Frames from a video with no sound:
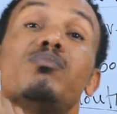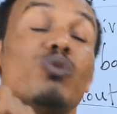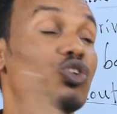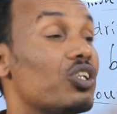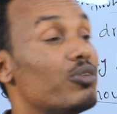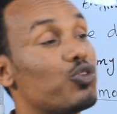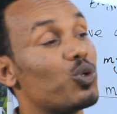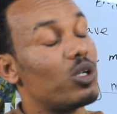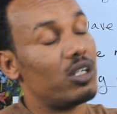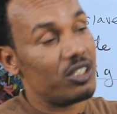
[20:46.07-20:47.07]
mostly
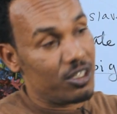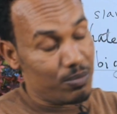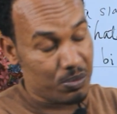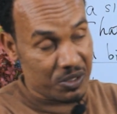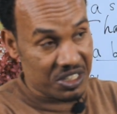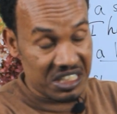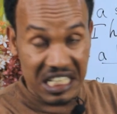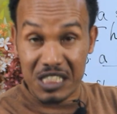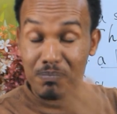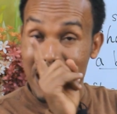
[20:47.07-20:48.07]
for simple present
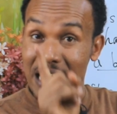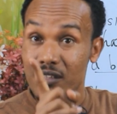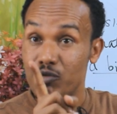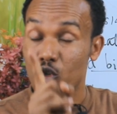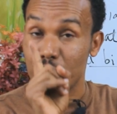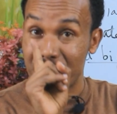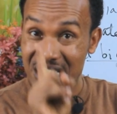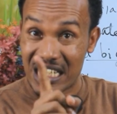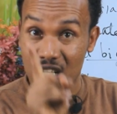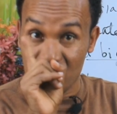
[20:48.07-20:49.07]
tense but for
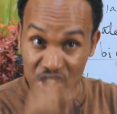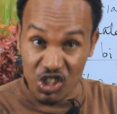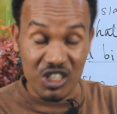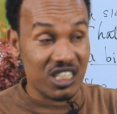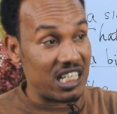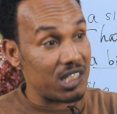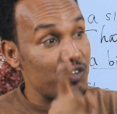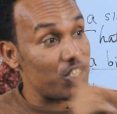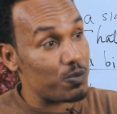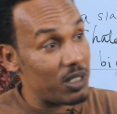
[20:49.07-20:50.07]
present continuous tense
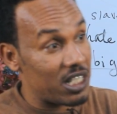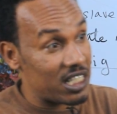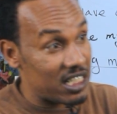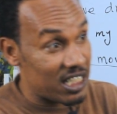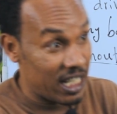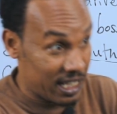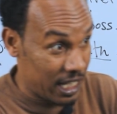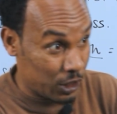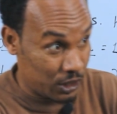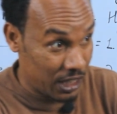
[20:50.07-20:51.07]
if the speaker doesn't like the
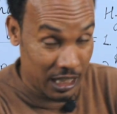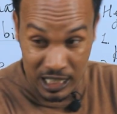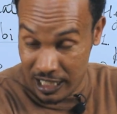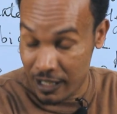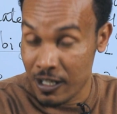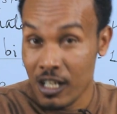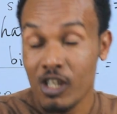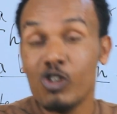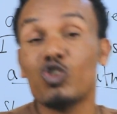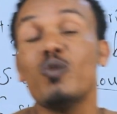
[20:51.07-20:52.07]
action aren't they
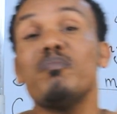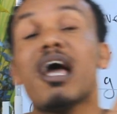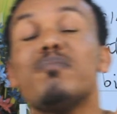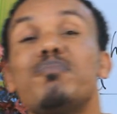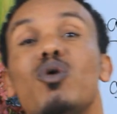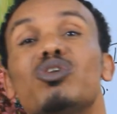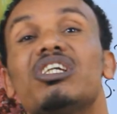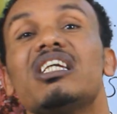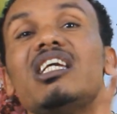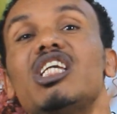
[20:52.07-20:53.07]
so my boss
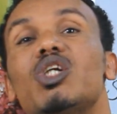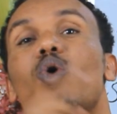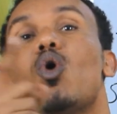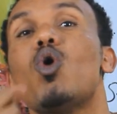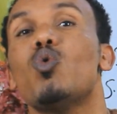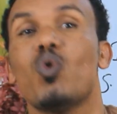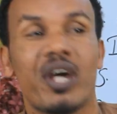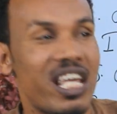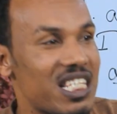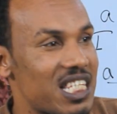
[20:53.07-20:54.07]
is
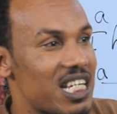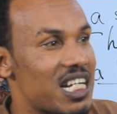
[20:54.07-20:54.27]
always